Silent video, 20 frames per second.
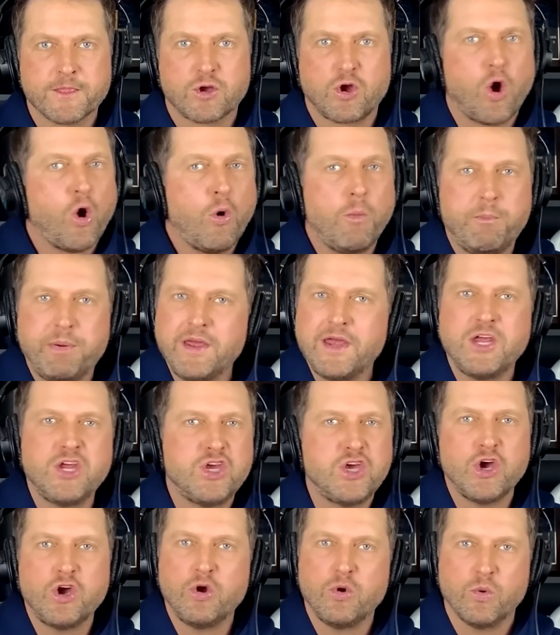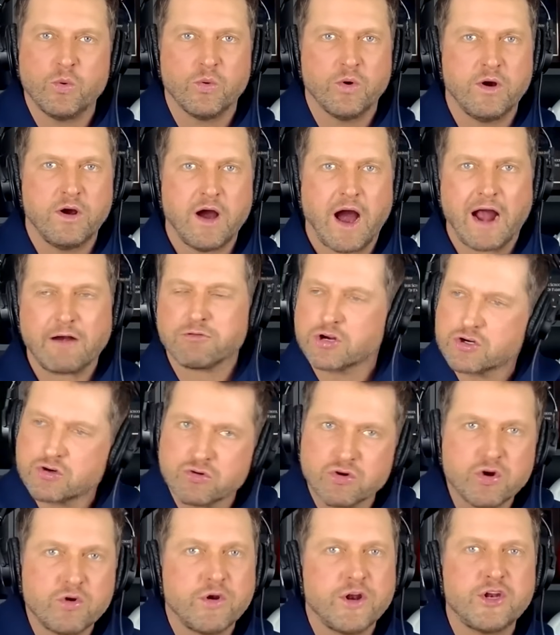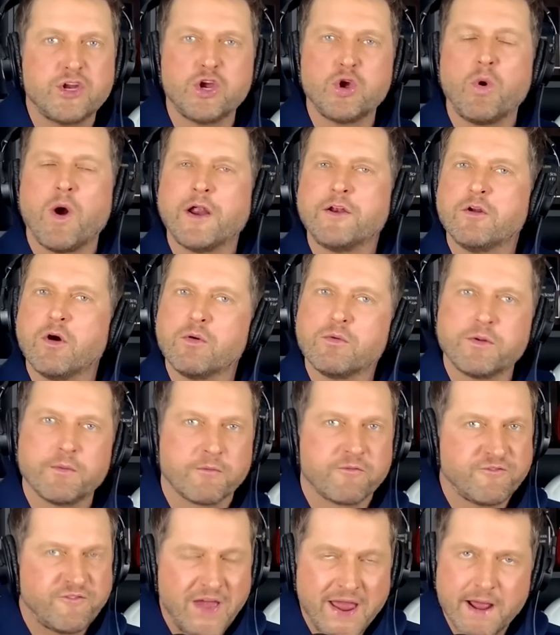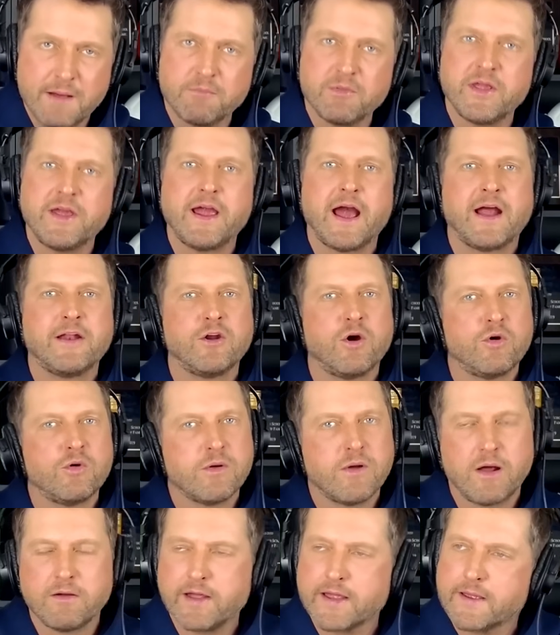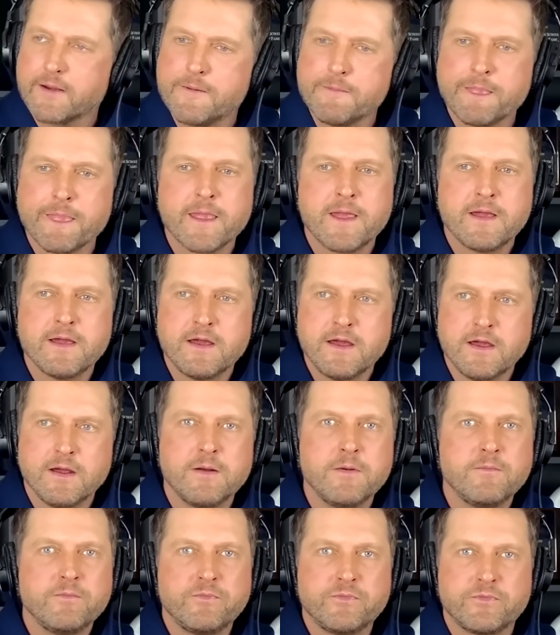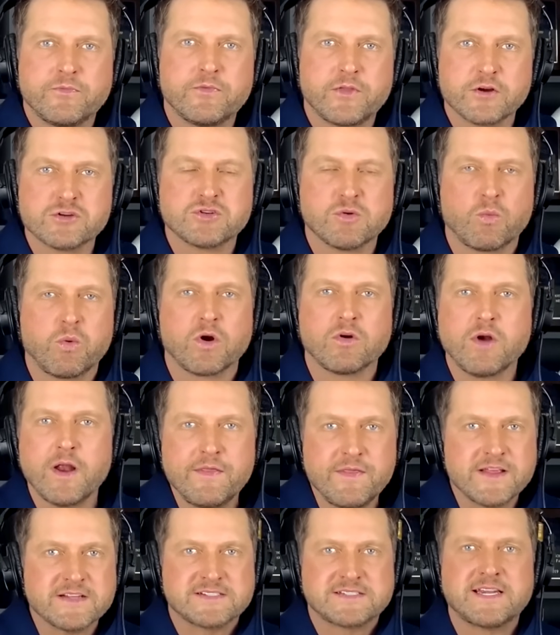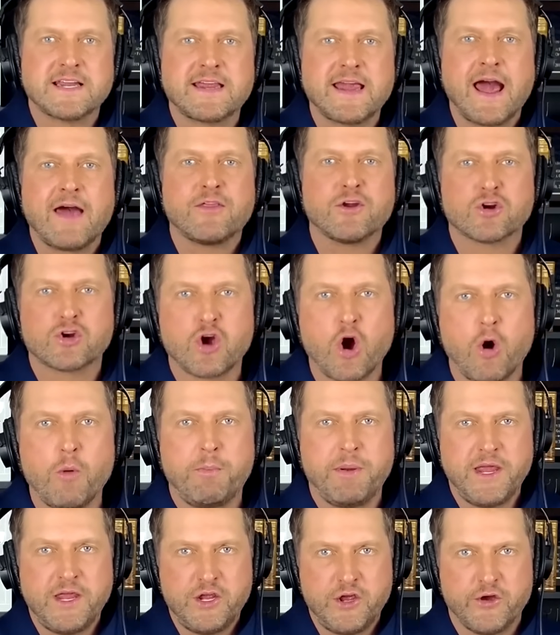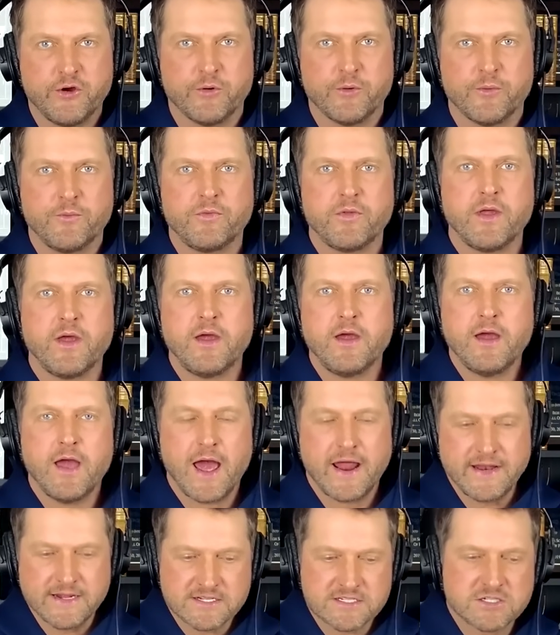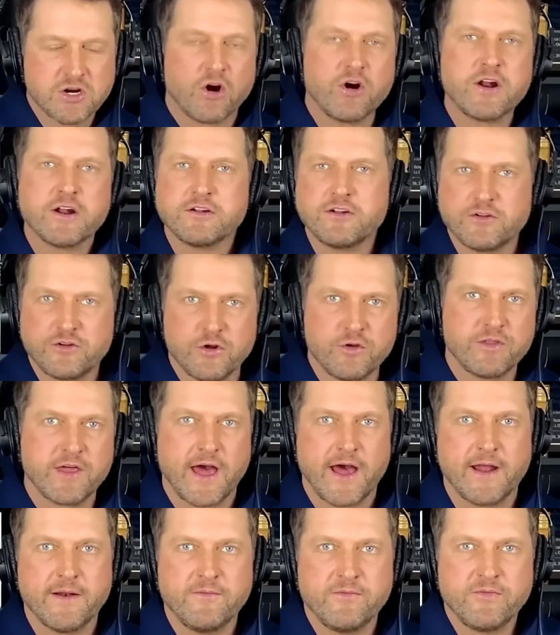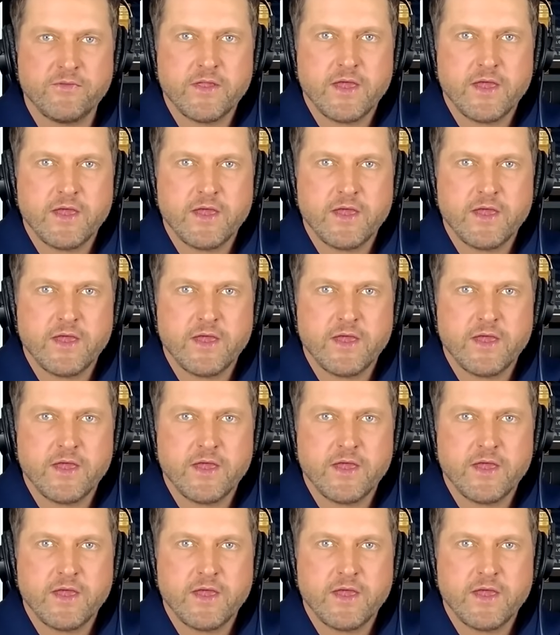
Go be you. I recruited you. I know your family. I know, like, we're in this together. Go be you. And he started to do that.